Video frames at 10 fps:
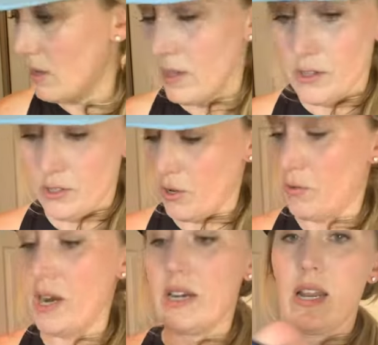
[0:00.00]
So
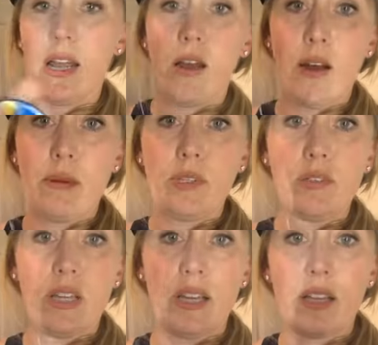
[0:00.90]
right now I'm
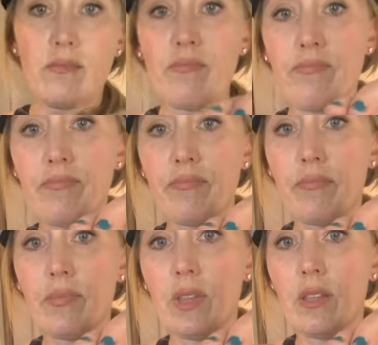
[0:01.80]
using
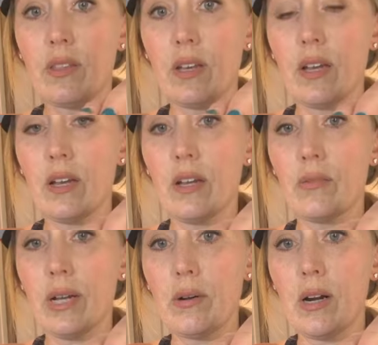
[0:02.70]
the
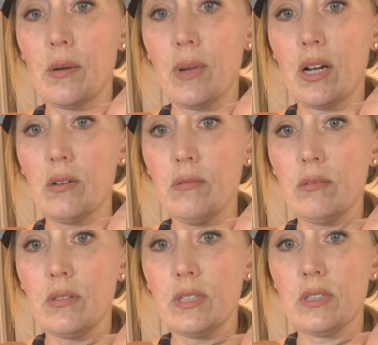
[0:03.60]
Rio Hard Mono.
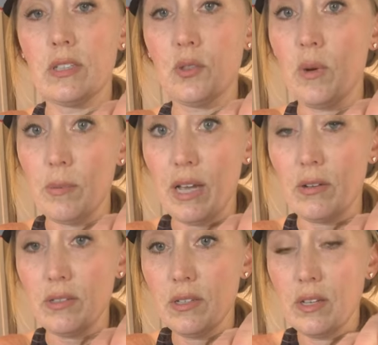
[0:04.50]
This is the 20
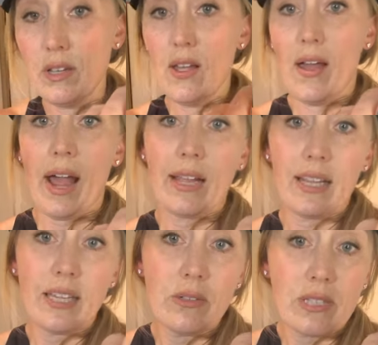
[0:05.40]
pound. I
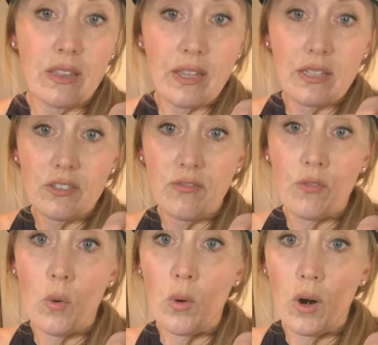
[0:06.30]
like using this
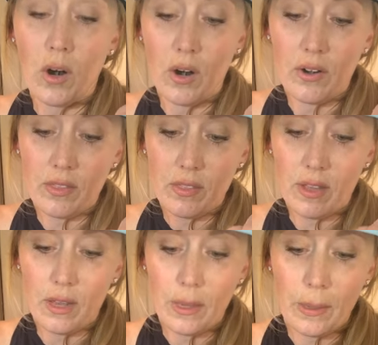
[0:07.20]
for
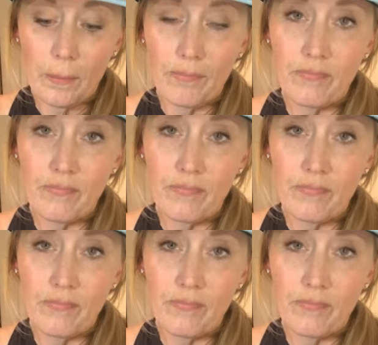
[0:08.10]
kind